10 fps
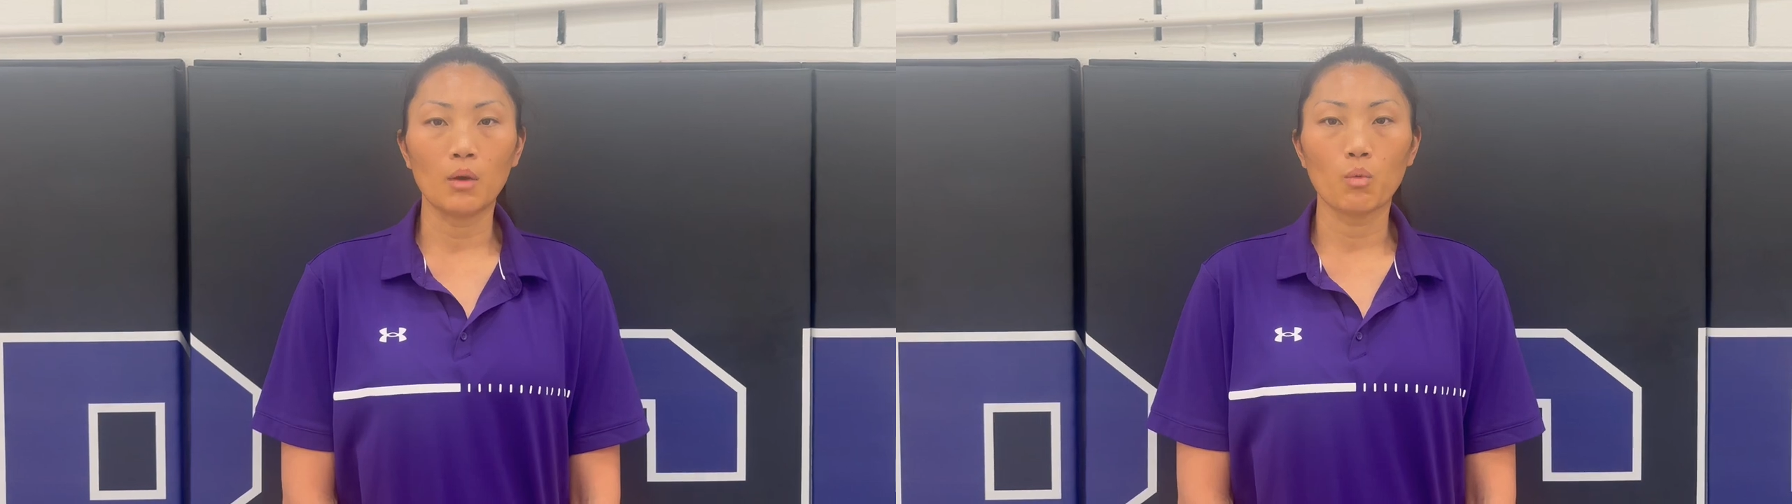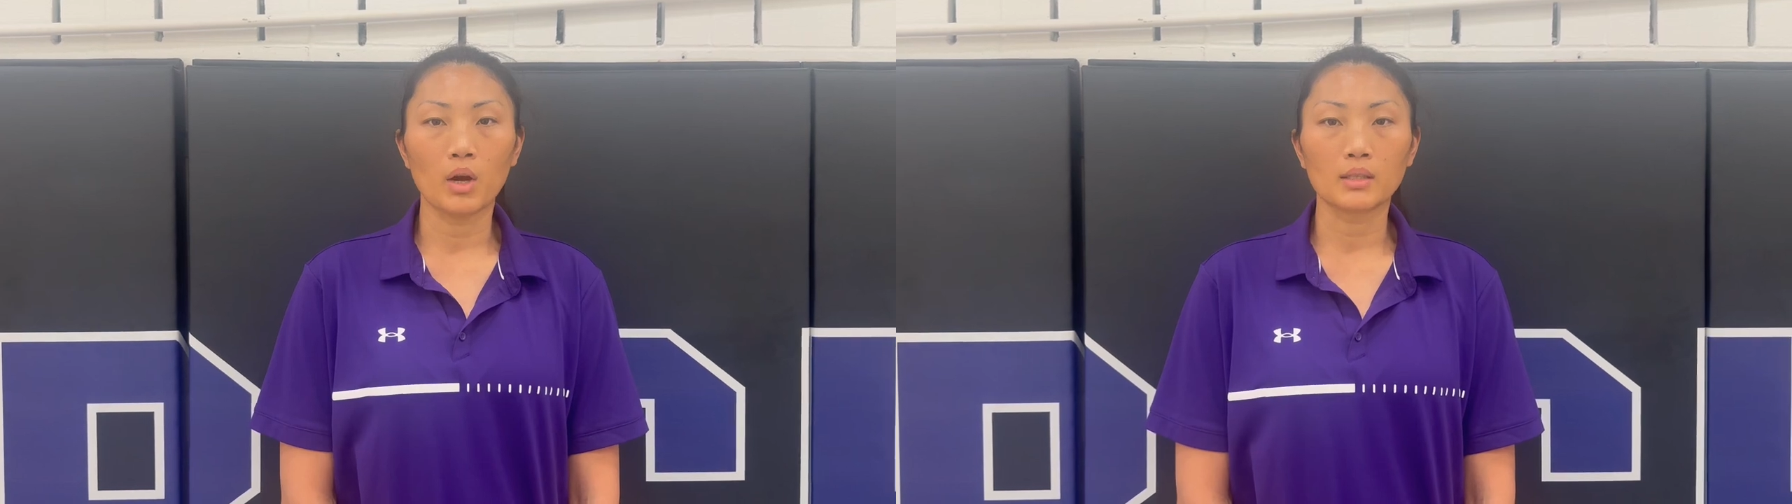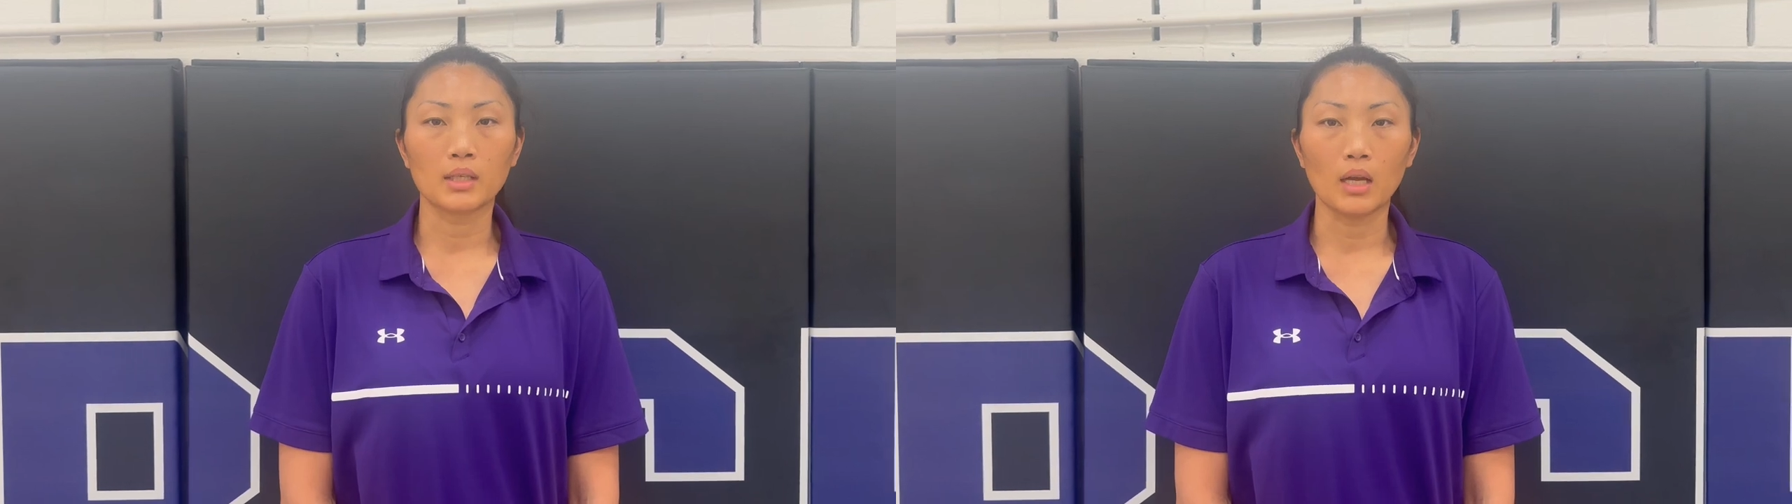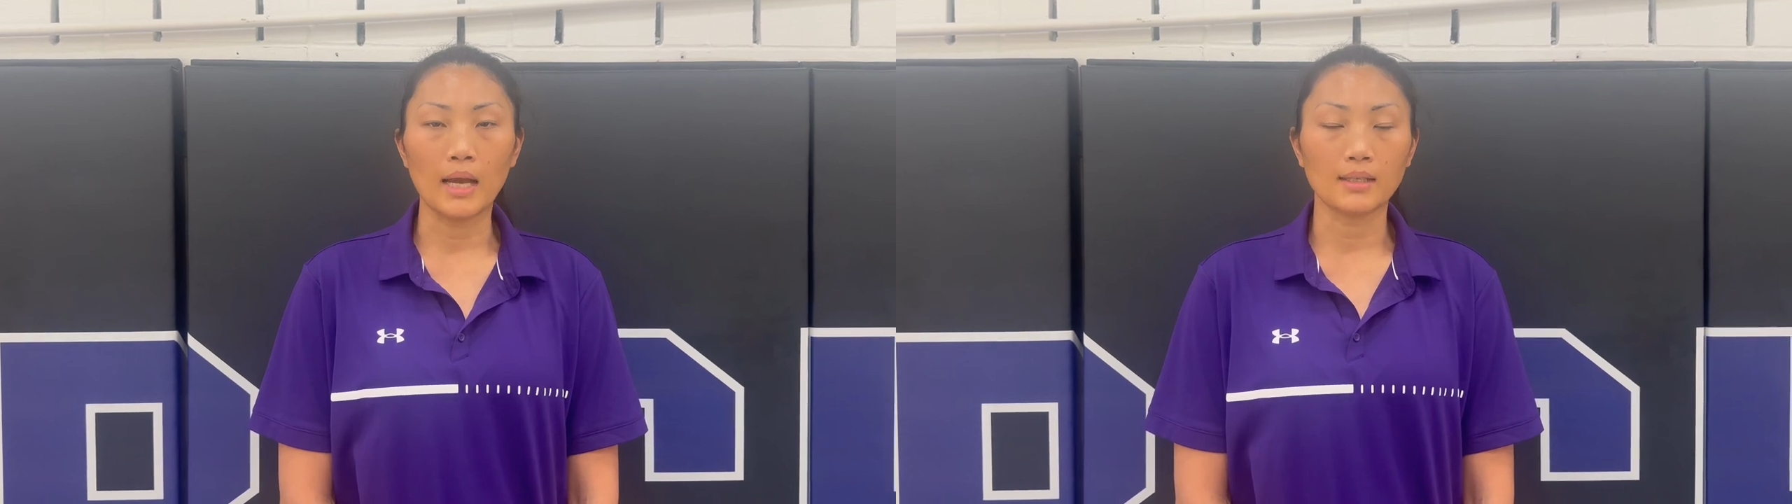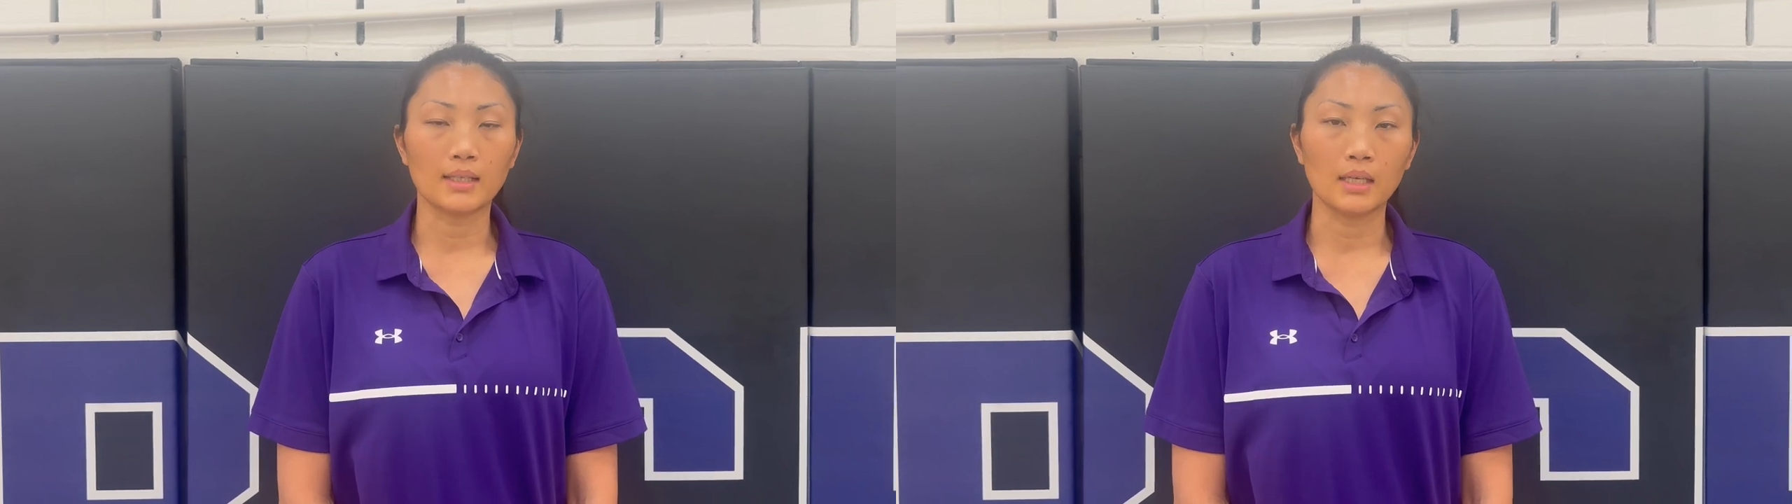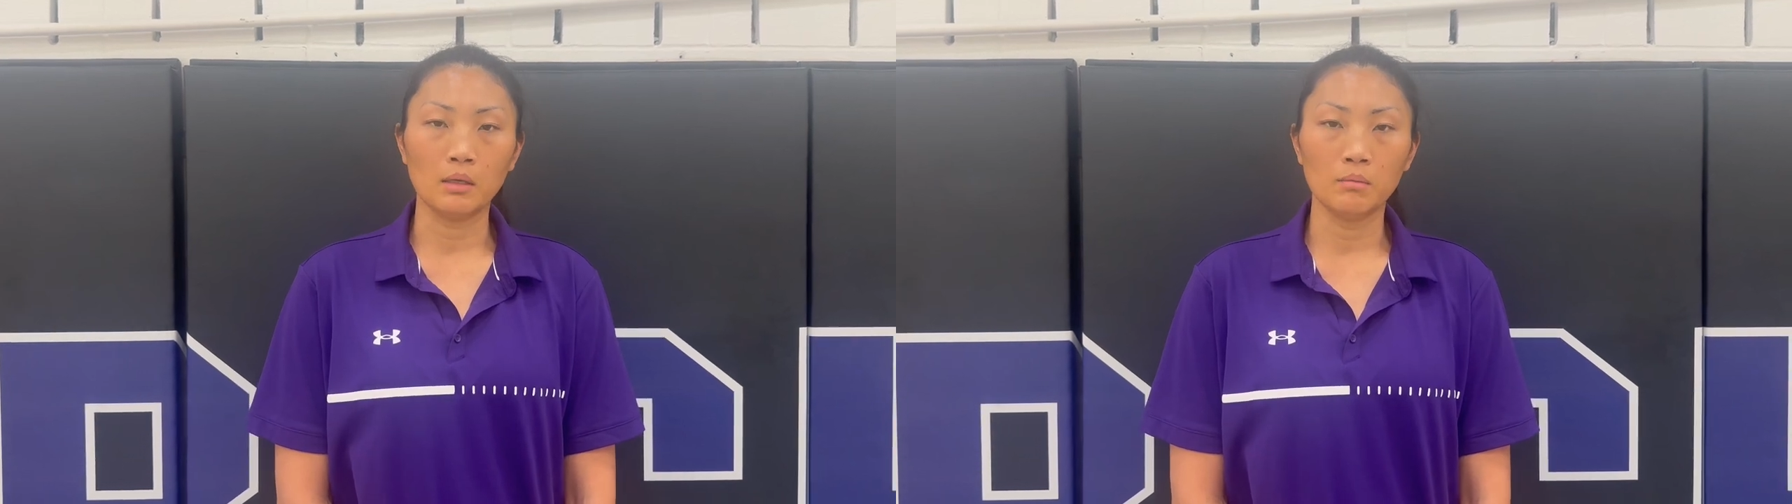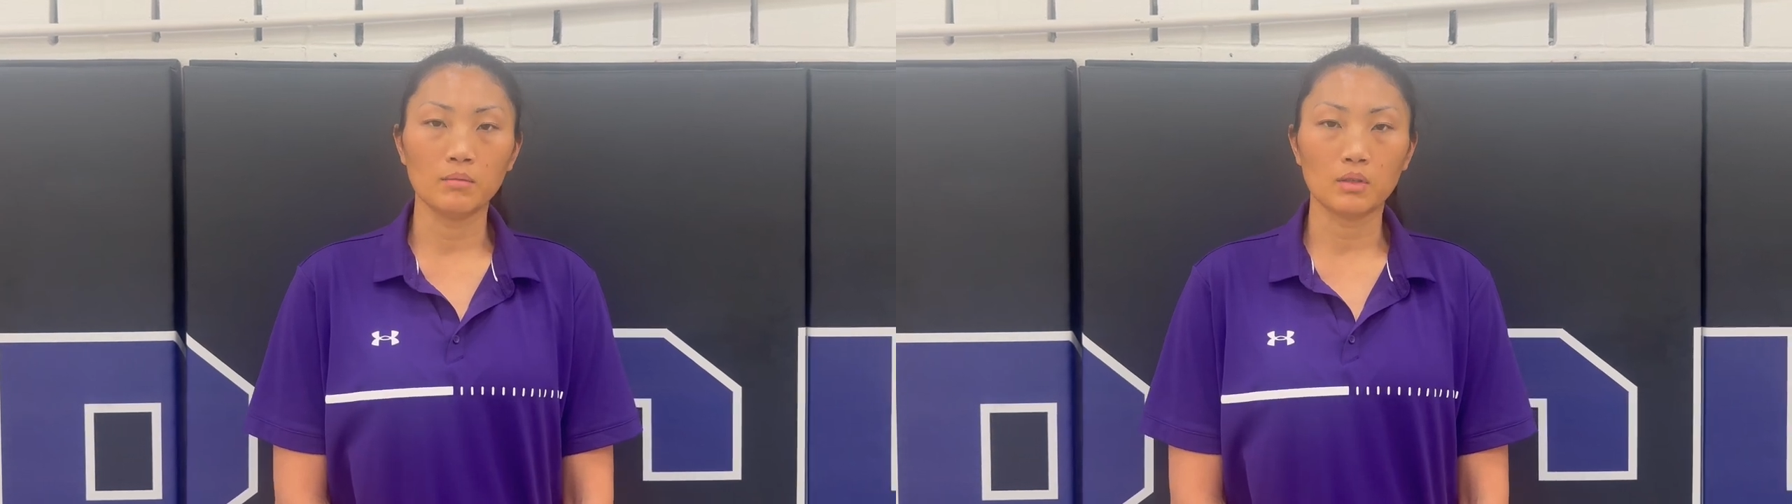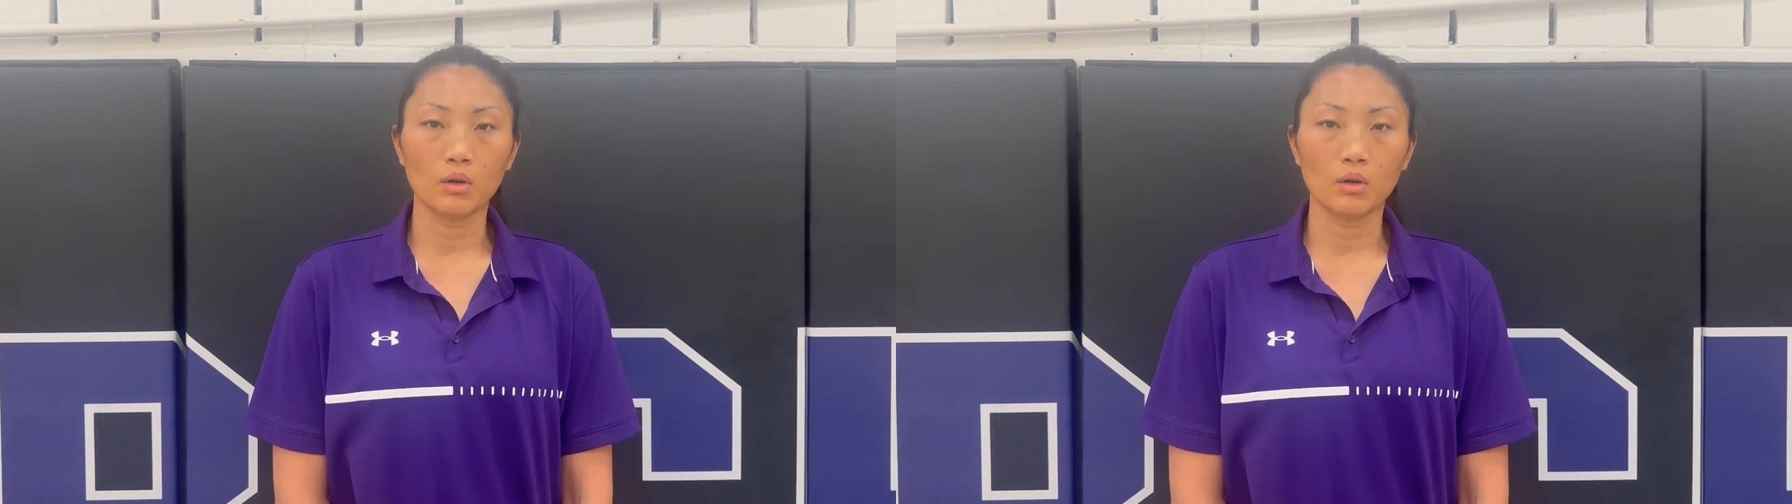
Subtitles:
work as a team,